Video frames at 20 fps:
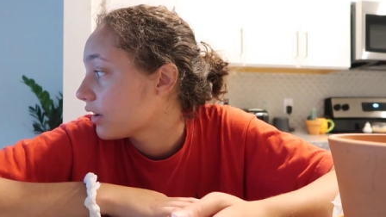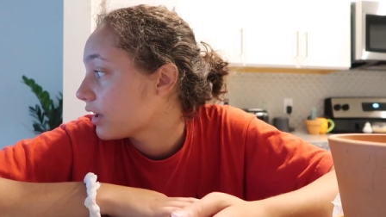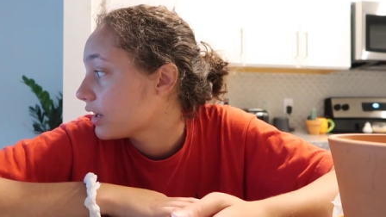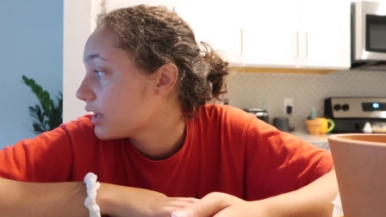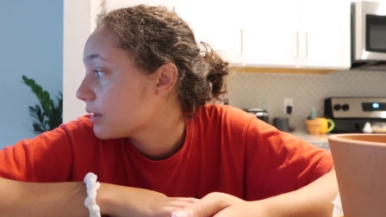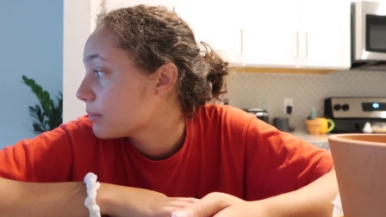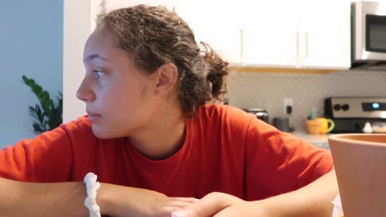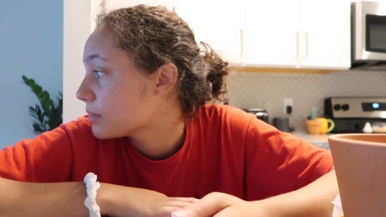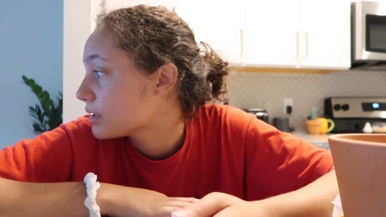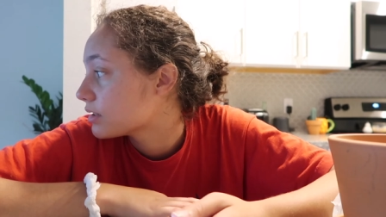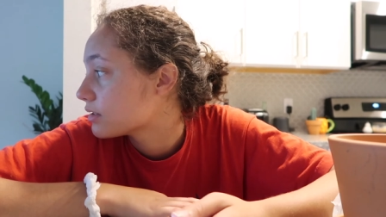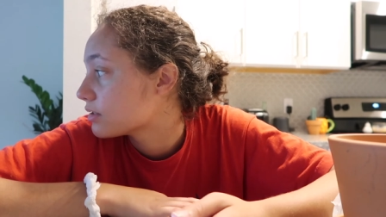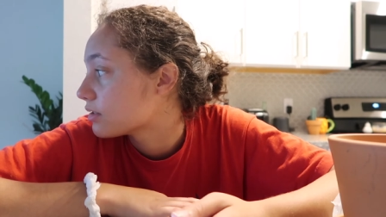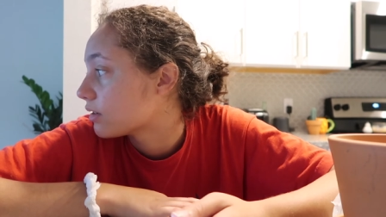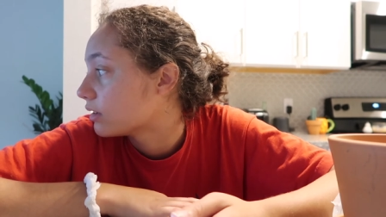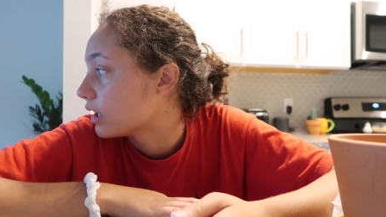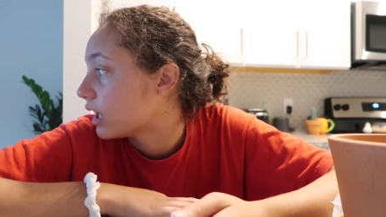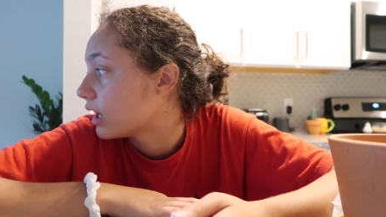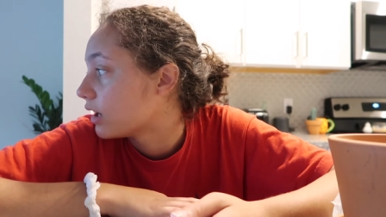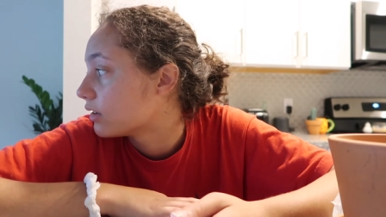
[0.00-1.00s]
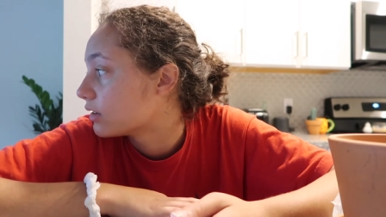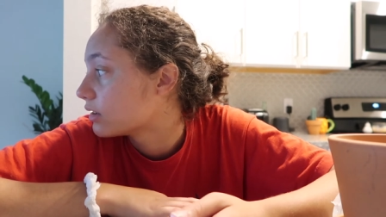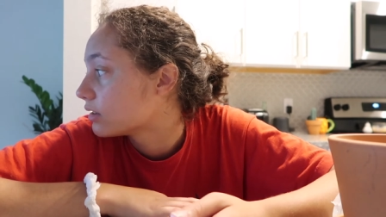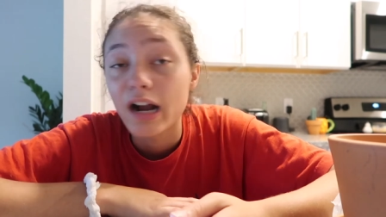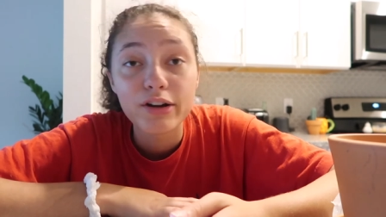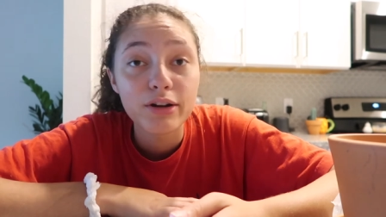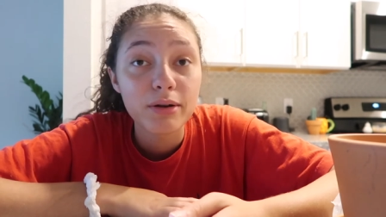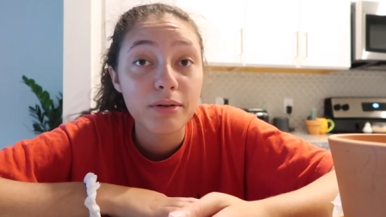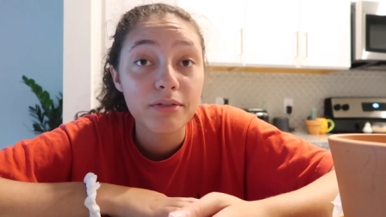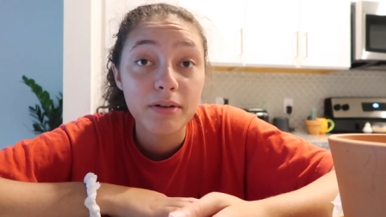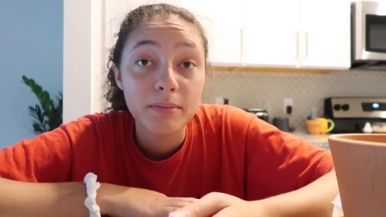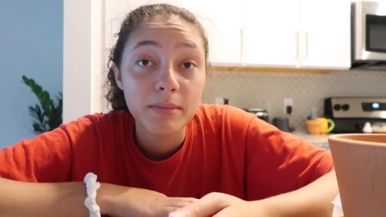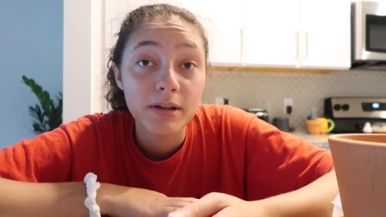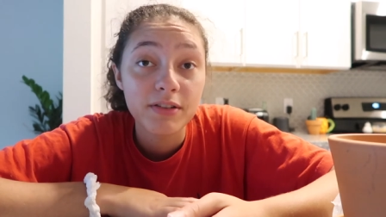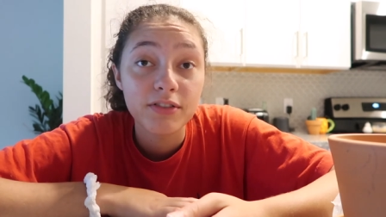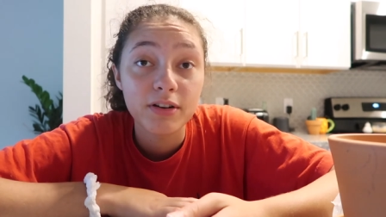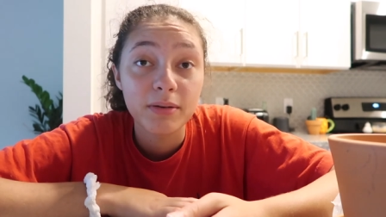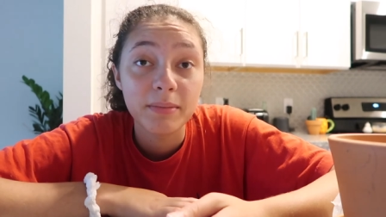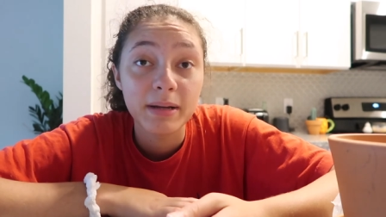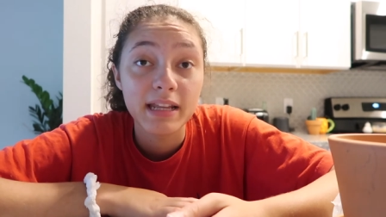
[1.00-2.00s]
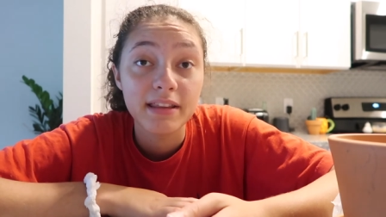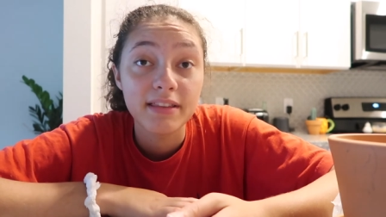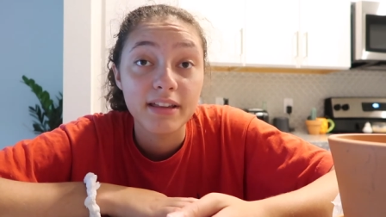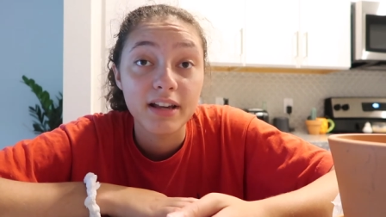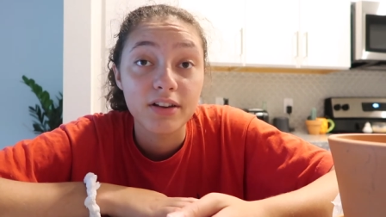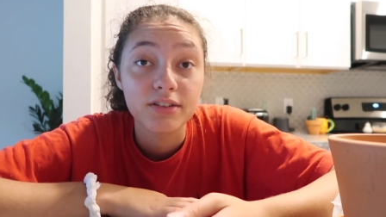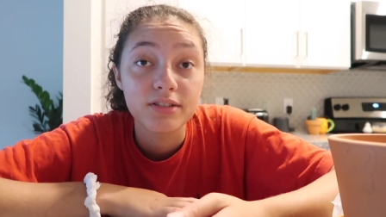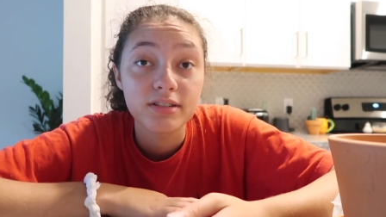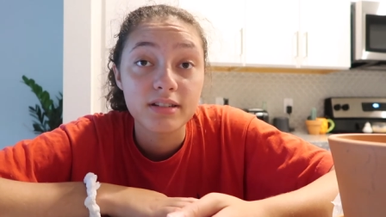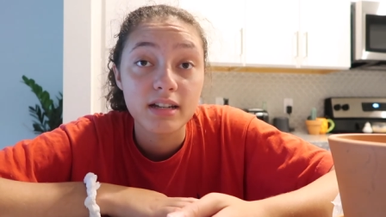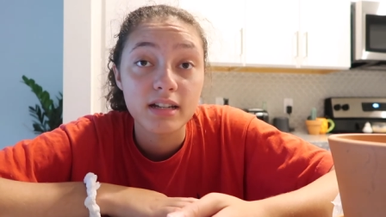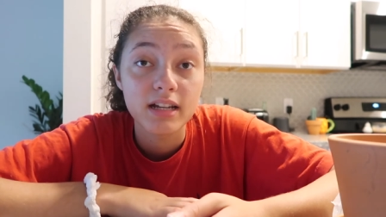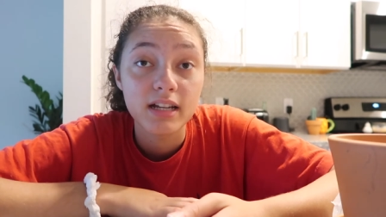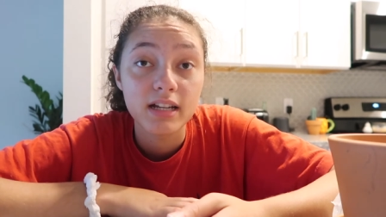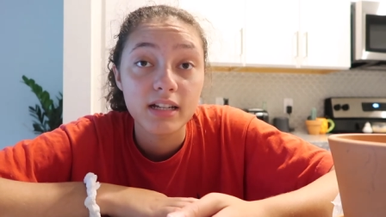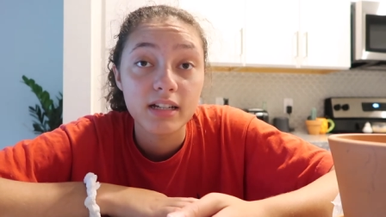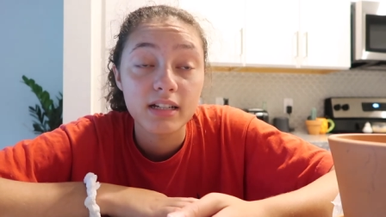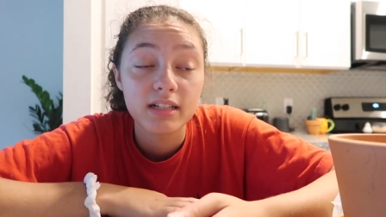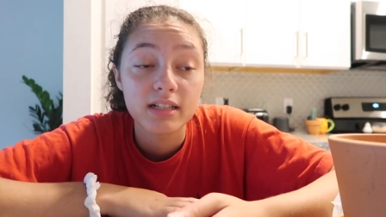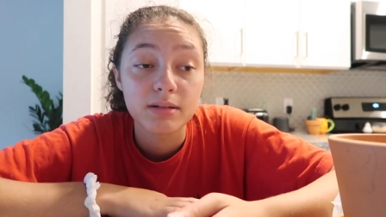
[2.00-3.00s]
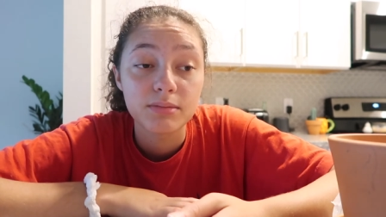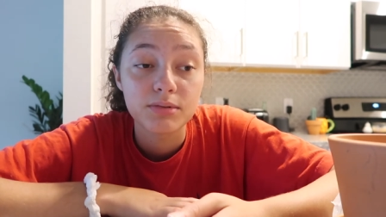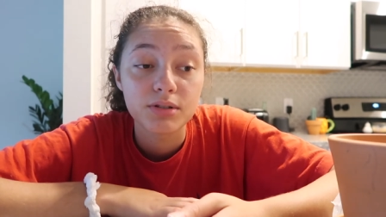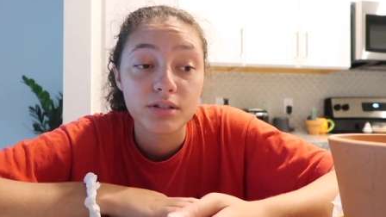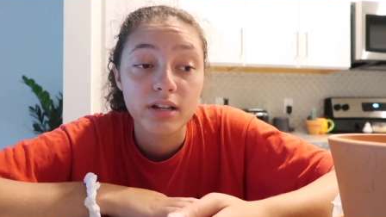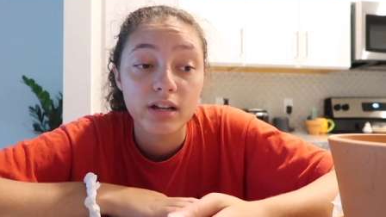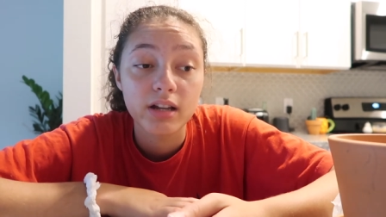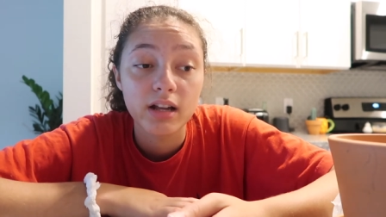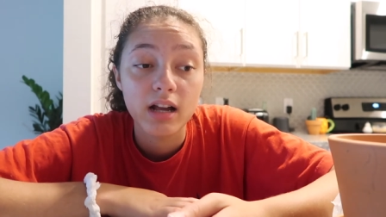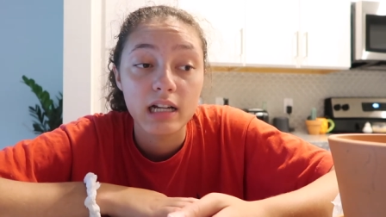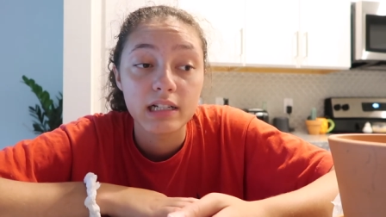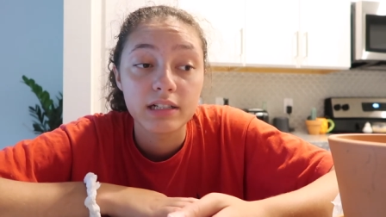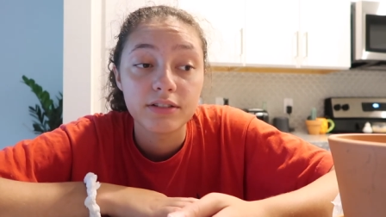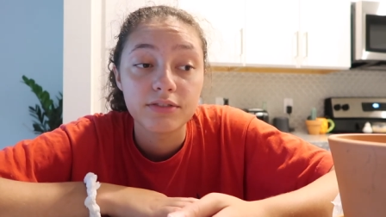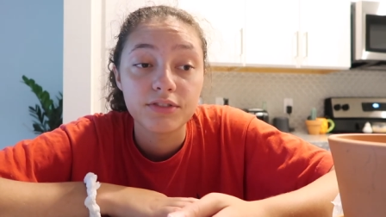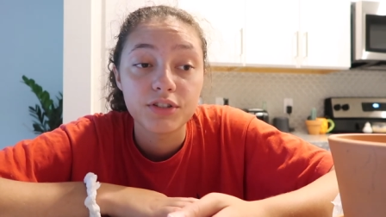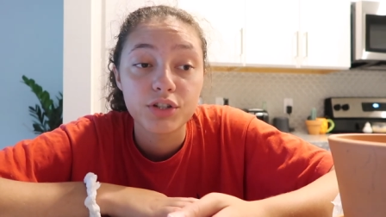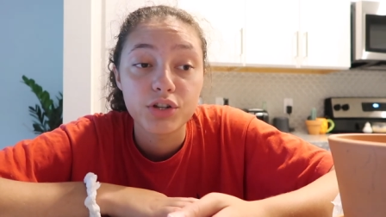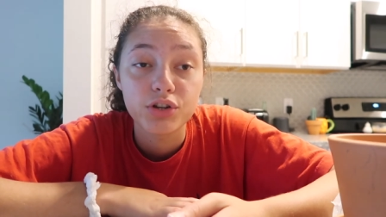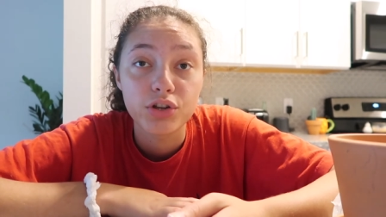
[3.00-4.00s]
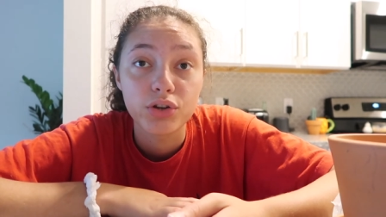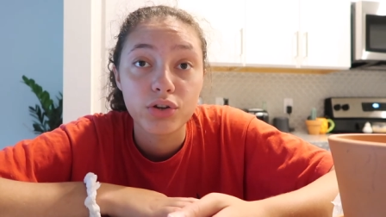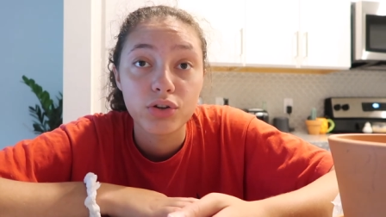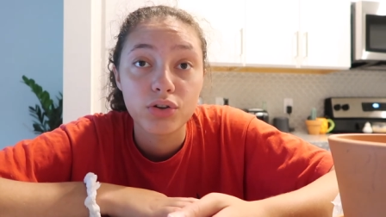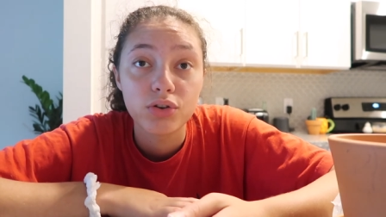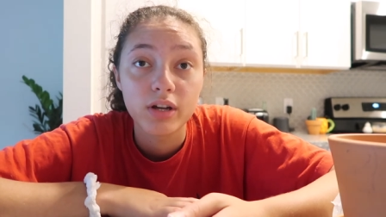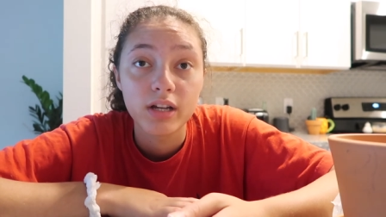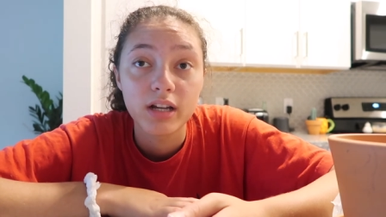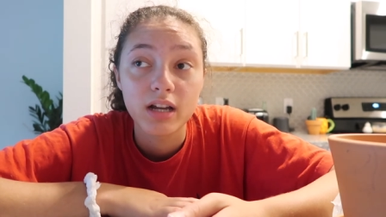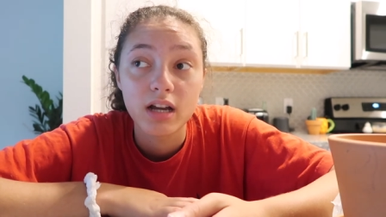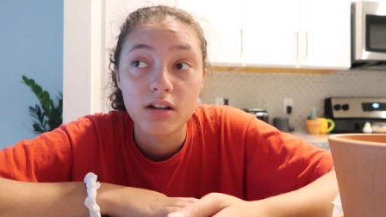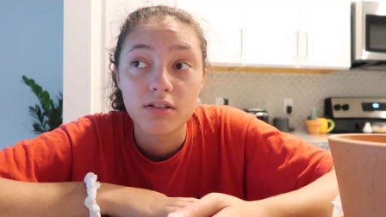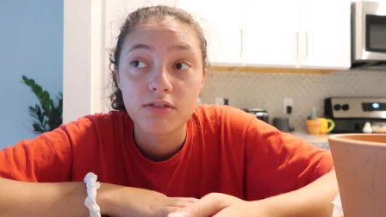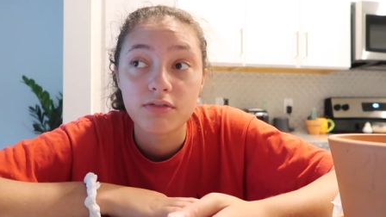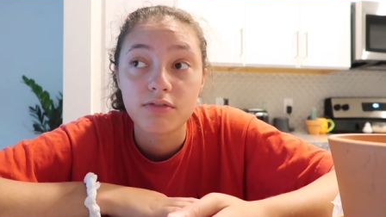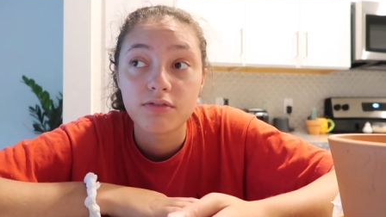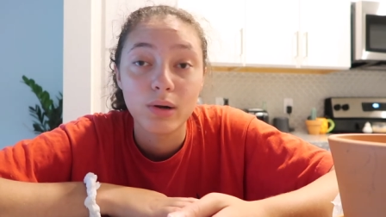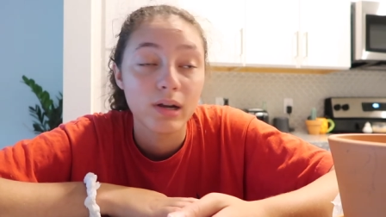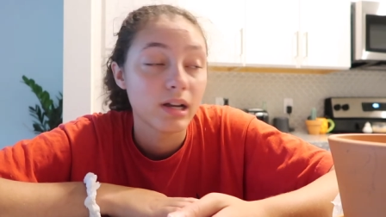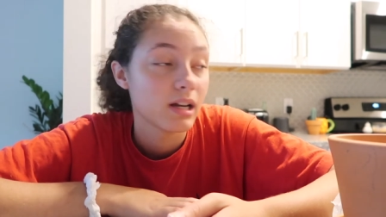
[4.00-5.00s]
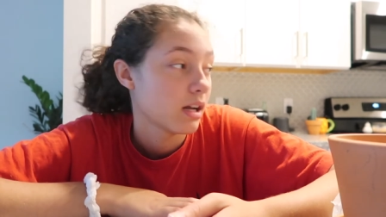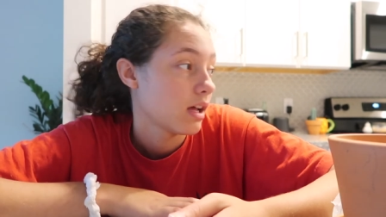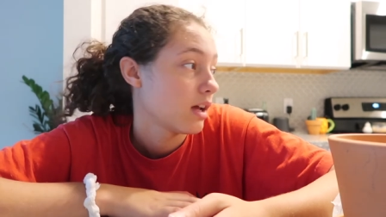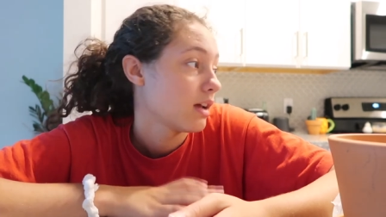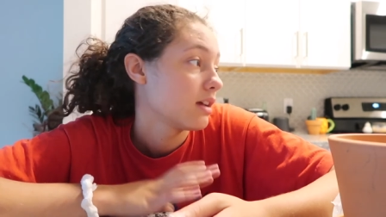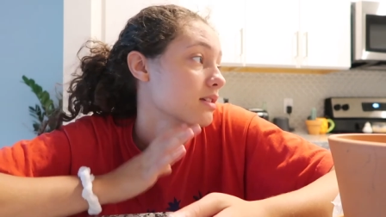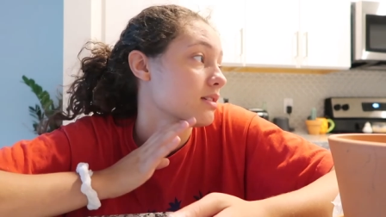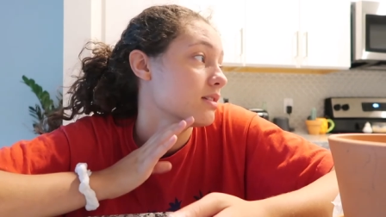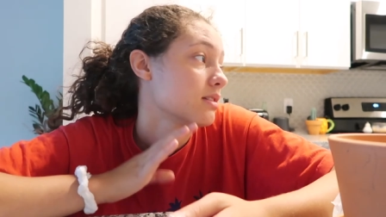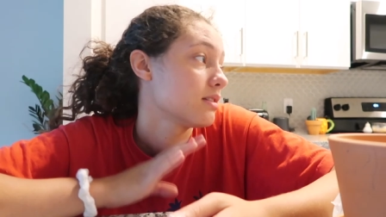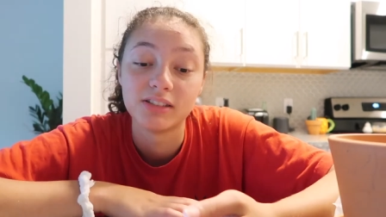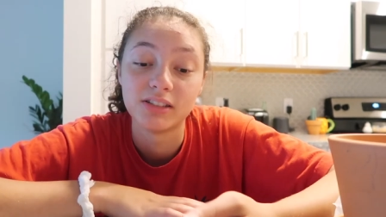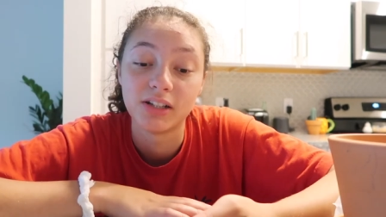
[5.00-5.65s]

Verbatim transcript: fighting me so loud. I don't know if I'm gonna film anything else today because I'm just gonna kind of chill and kind of organize.